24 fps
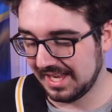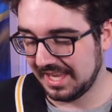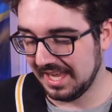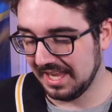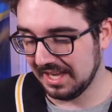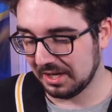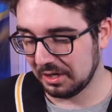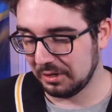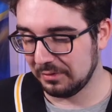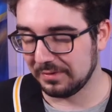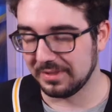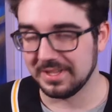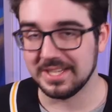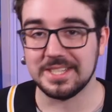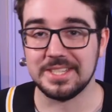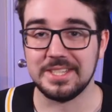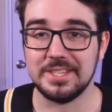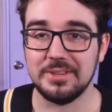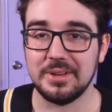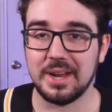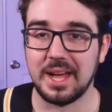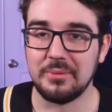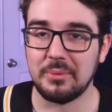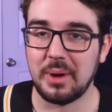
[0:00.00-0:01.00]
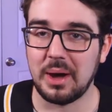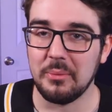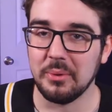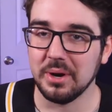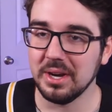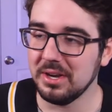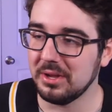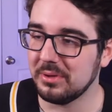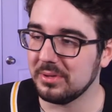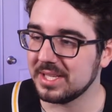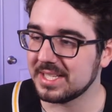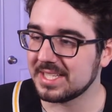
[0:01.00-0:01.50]
I can't get over this dude. I
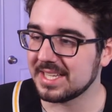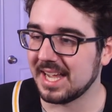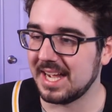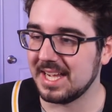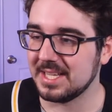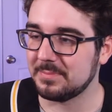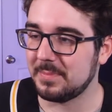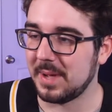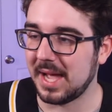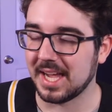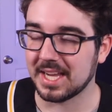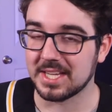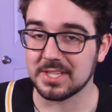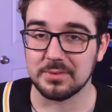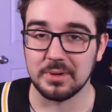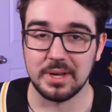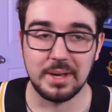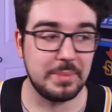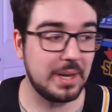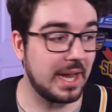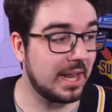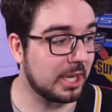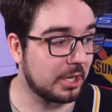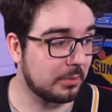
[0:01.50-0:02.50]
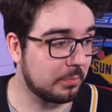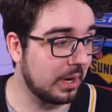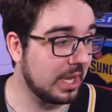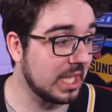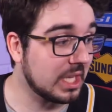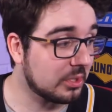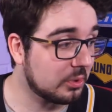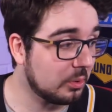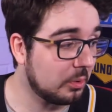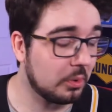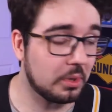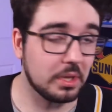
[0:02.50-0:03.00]
wanna know this guy's backstory. I mean, I could
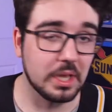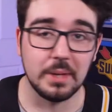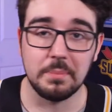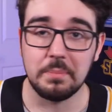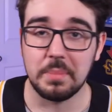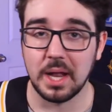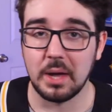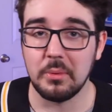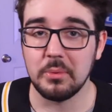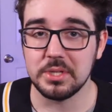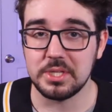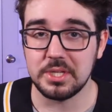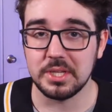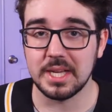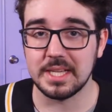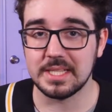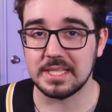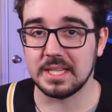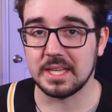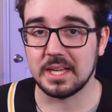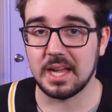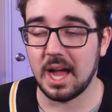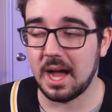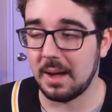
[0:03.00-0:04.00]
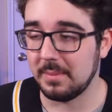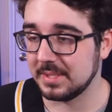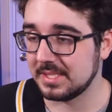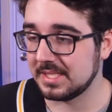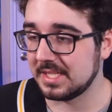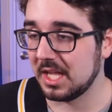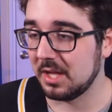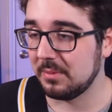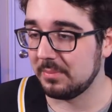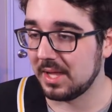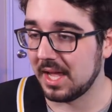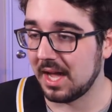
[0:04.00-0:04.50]
probably Google it, but I want you guys in the comments
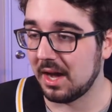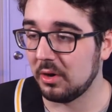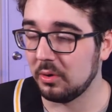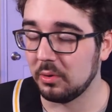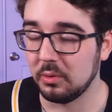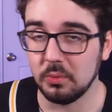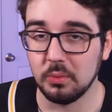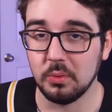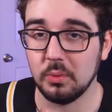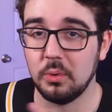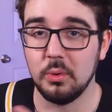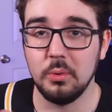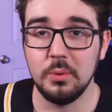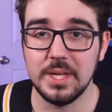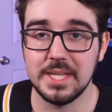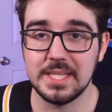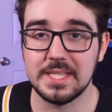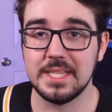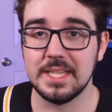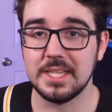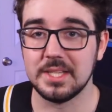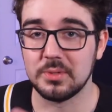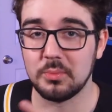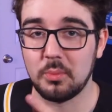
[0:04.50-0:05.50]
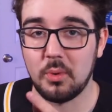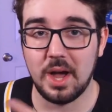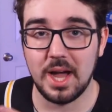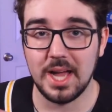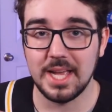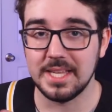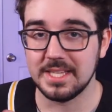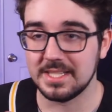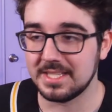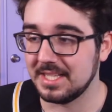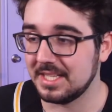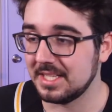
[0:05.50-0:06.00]
to help me out. Who is this?
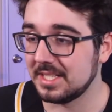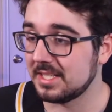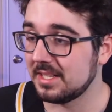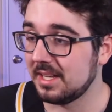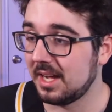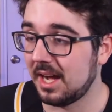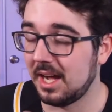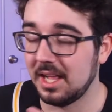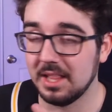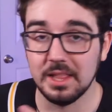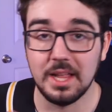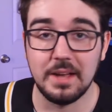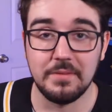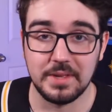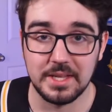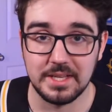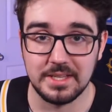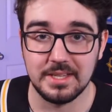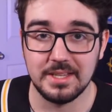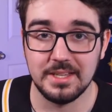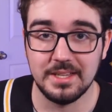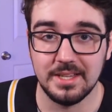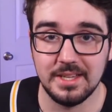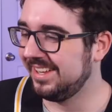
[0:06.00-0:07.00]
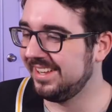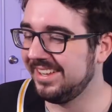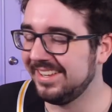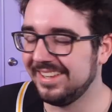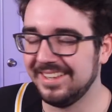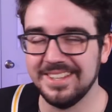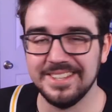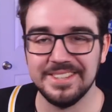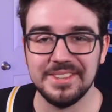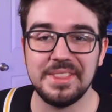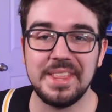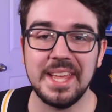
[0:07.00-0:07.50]
Why is this? I love it.
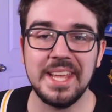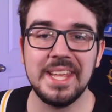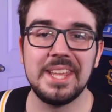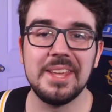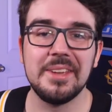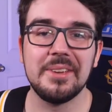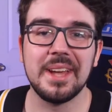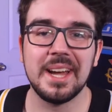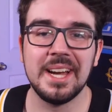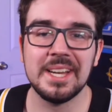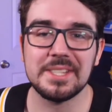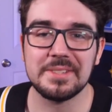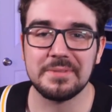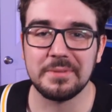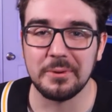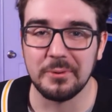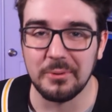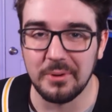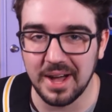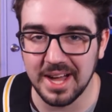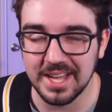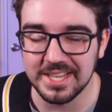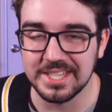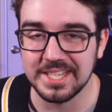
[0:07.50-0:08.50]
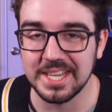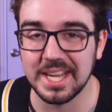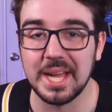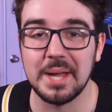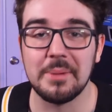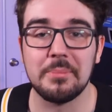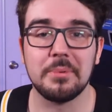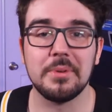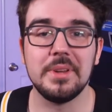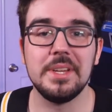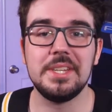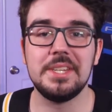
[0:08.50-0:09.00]
Thank you guys for watching. I
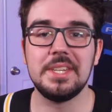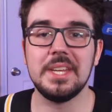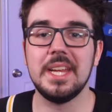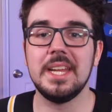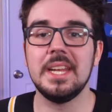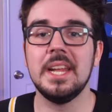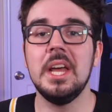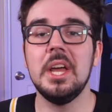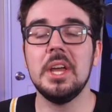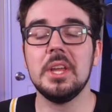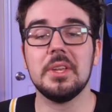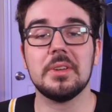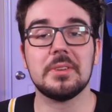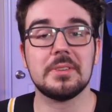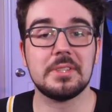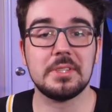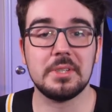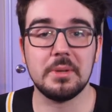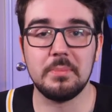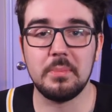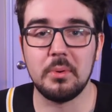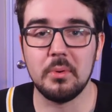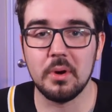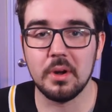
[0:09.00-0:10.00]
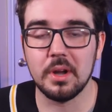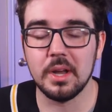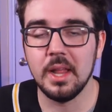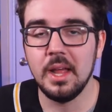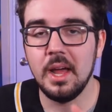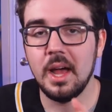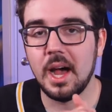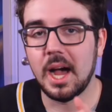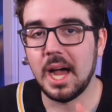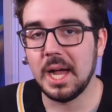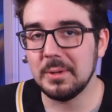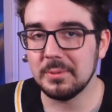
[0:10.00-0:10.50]
appreciate your support.
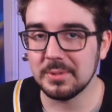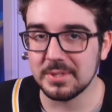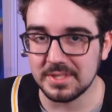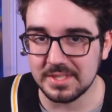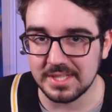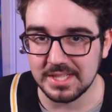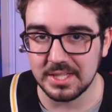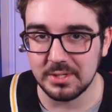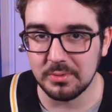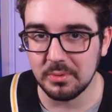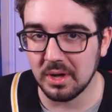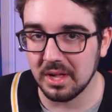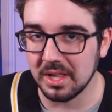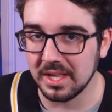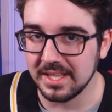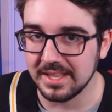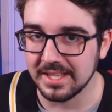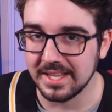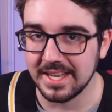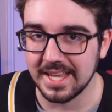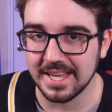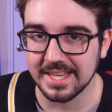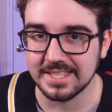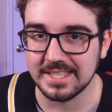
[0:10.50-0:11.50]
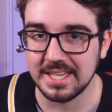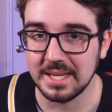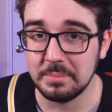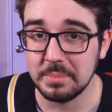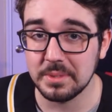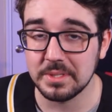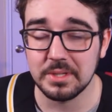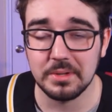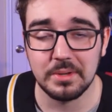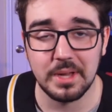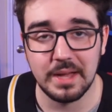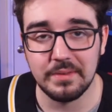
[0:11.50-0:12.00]
I will see you all in the next
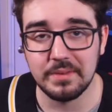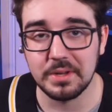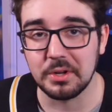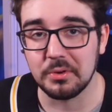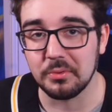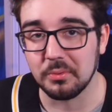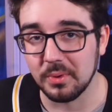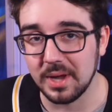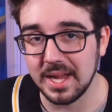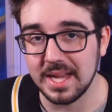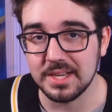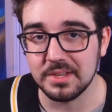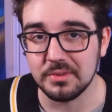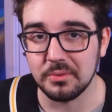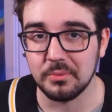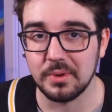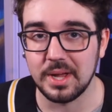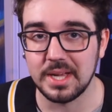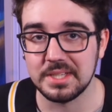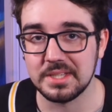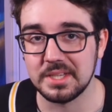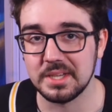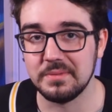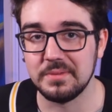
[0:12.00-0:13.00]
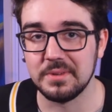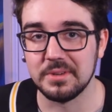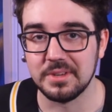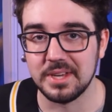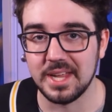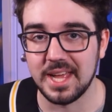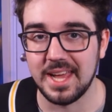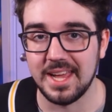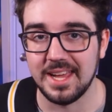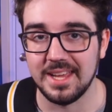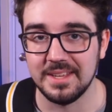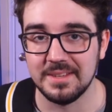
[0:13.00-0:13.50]
episode. Have a great rest of your
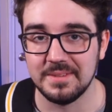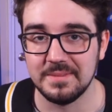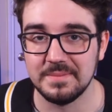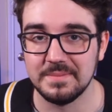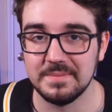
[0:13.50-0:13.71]
day.